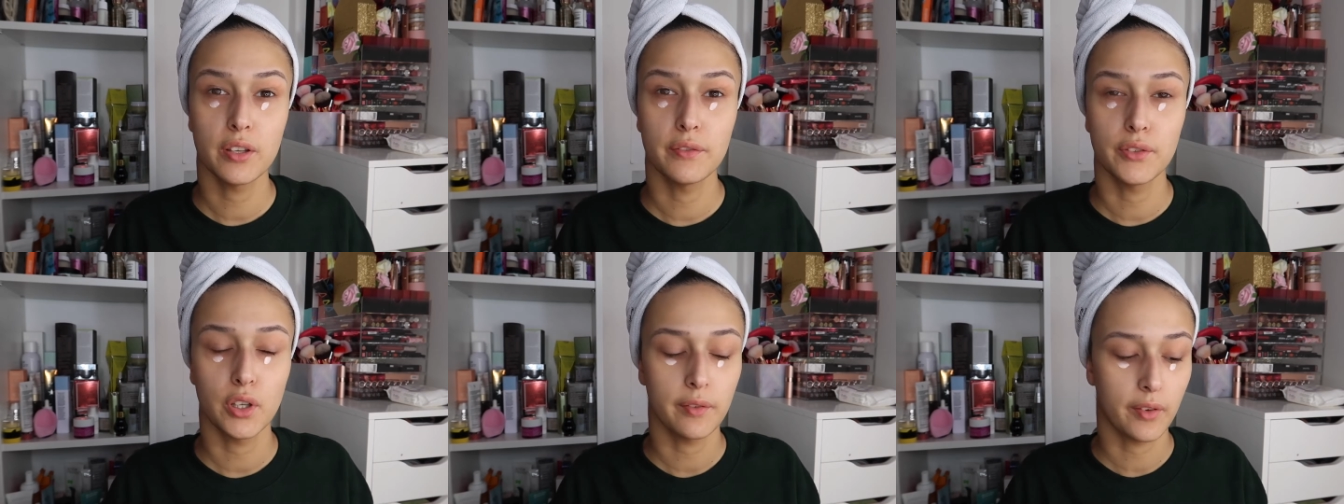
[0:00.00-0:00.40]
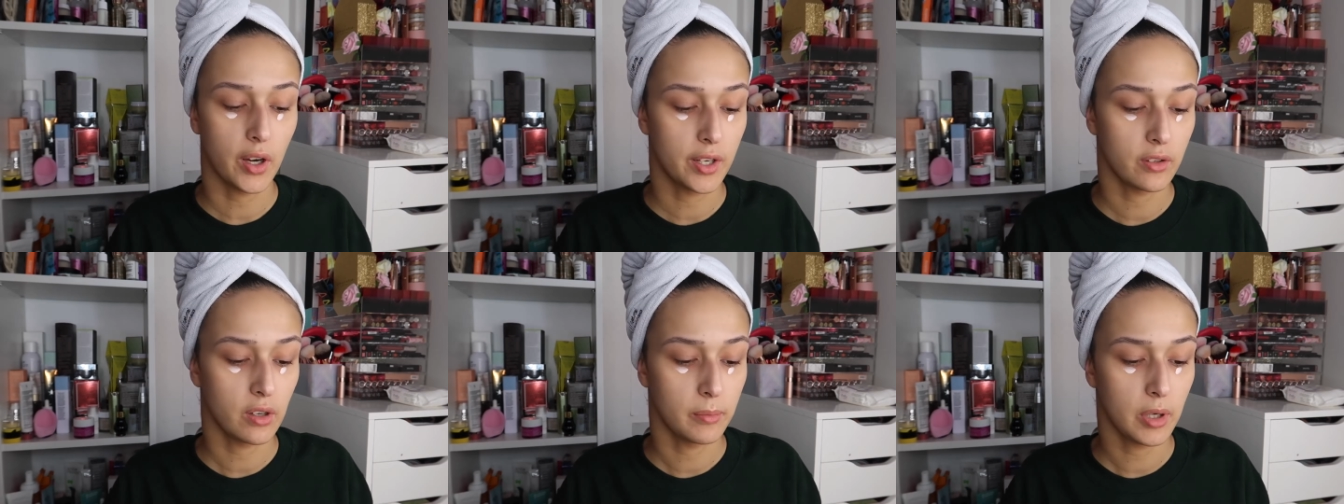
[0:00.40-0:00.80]
in the
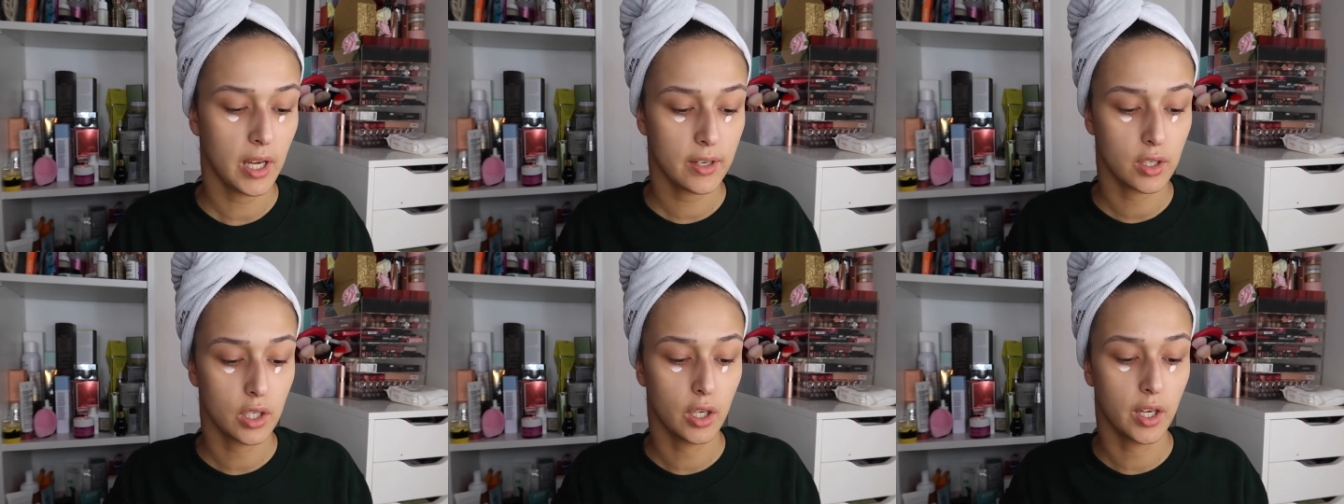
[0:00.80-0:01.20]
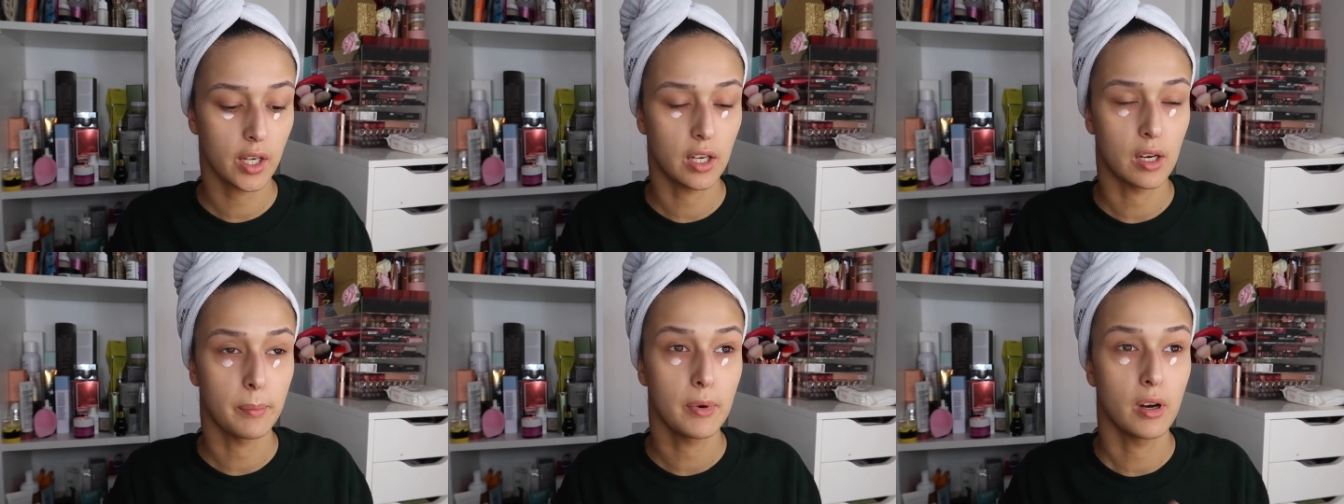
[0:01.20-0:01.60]
viewfinder i'm actually
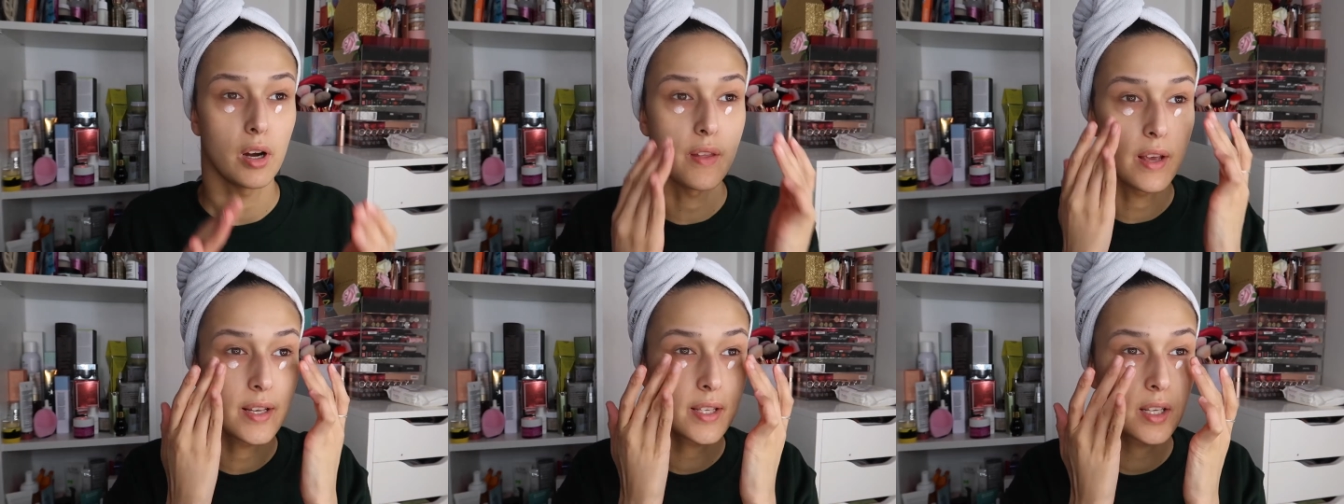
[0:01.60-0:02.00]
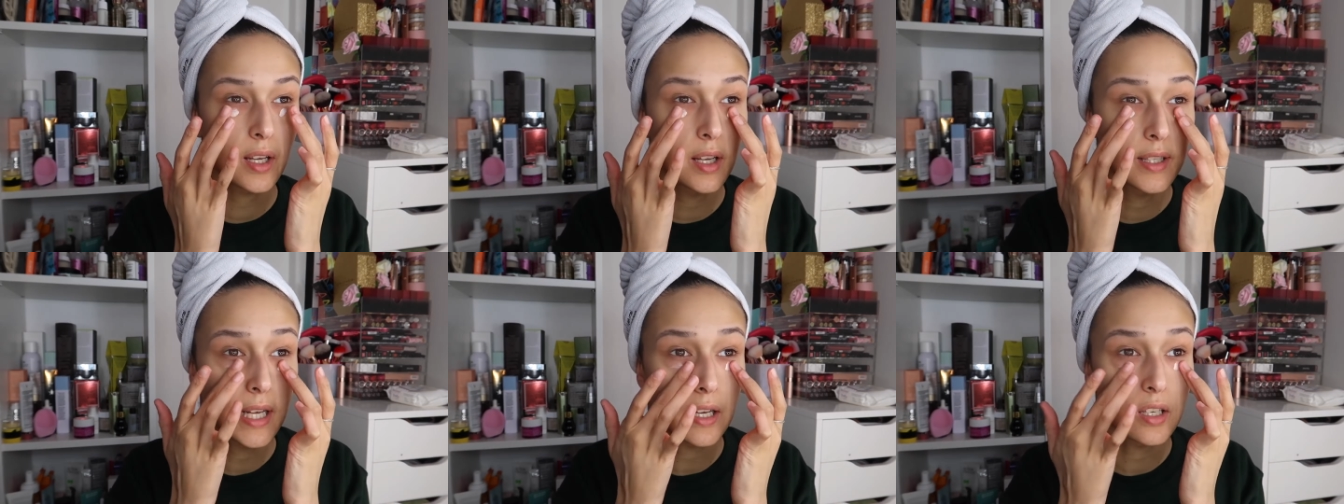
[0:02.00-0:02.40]
looking in a mirror that's
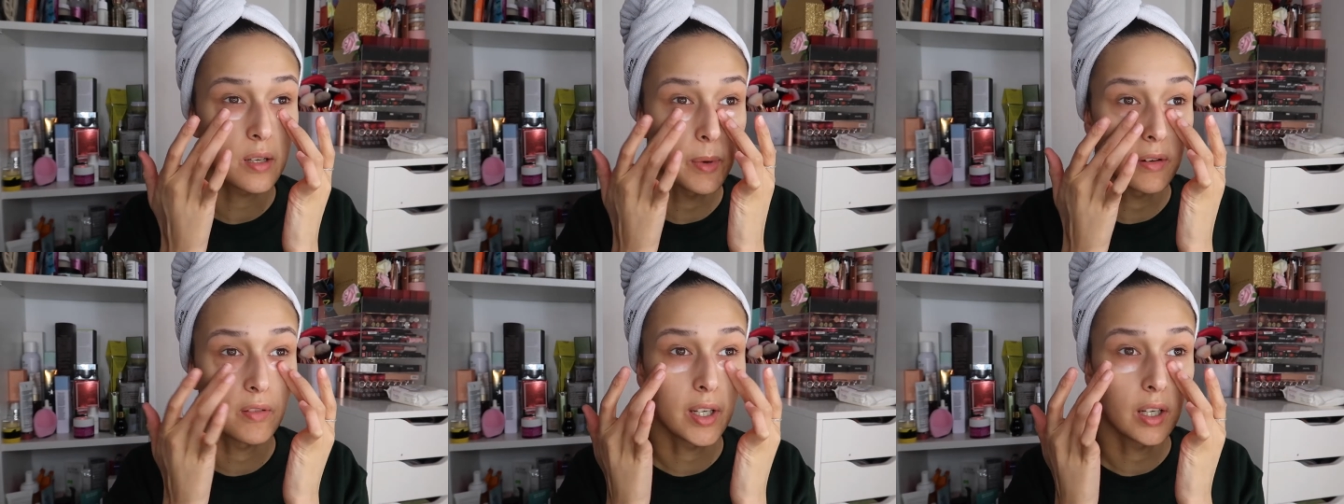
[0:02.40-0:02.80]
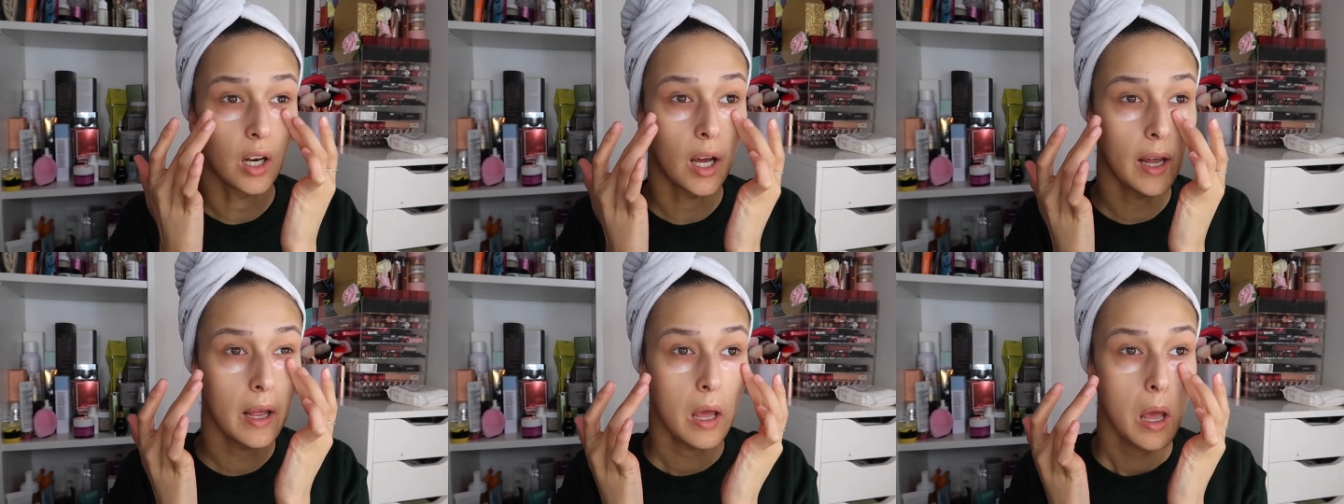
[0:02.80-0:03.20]
attached to my ring
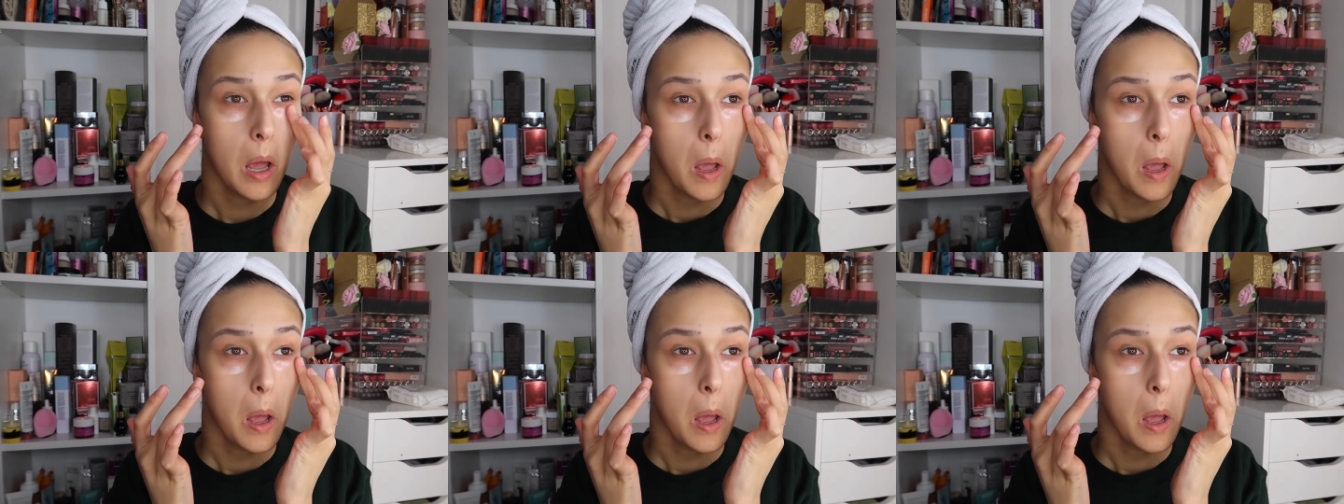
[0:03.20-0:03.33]
light